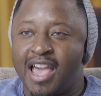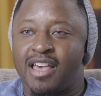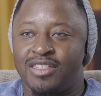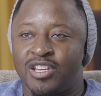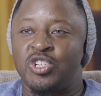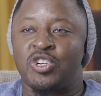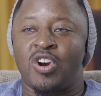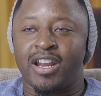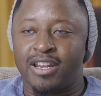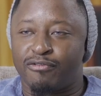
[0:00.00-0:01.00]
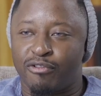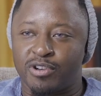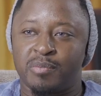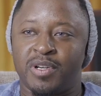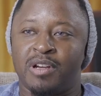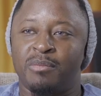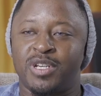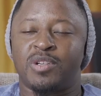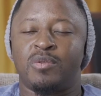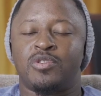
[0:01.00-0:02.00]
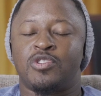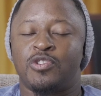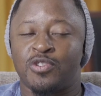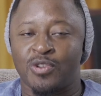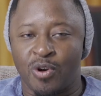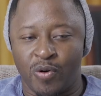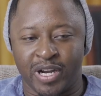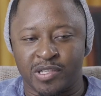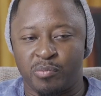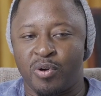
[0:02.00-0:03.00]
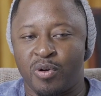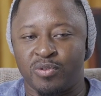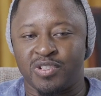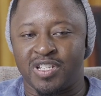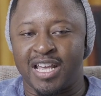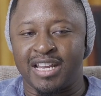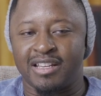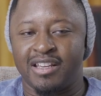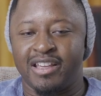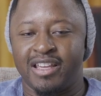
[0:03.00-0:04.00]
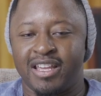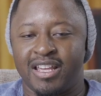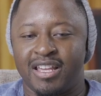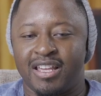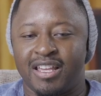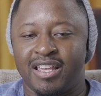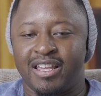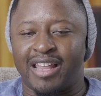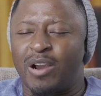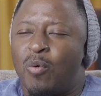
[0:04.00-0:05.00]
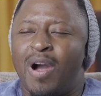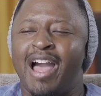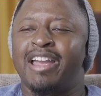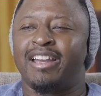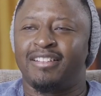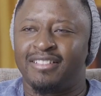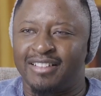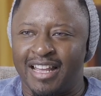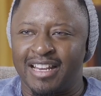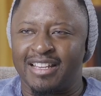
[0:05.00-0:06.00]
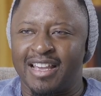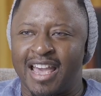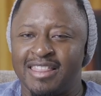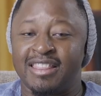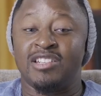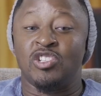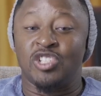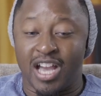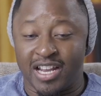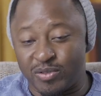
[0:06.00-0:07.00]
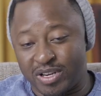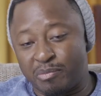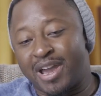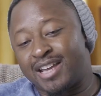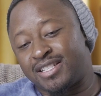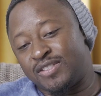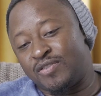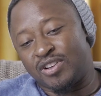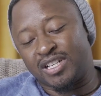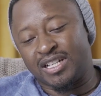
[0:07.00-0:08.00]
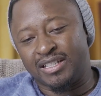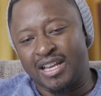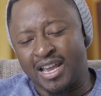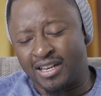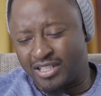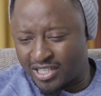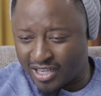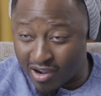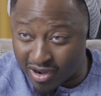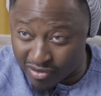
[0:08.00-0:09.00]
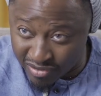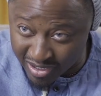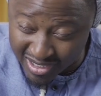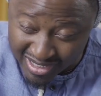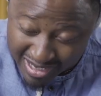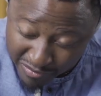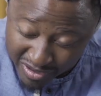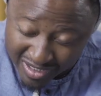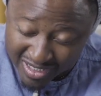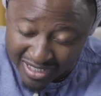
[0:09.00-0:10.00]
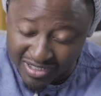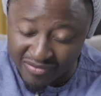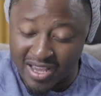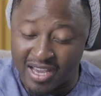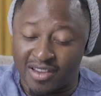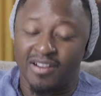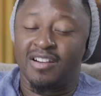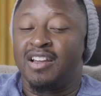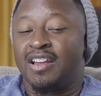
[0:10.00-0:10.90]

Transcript: Yeah, the Drug Enforcement Commission was so exposed. Like why? Like, and the judge, when he passed his verdict at the end, she got out on the December the 6th of that year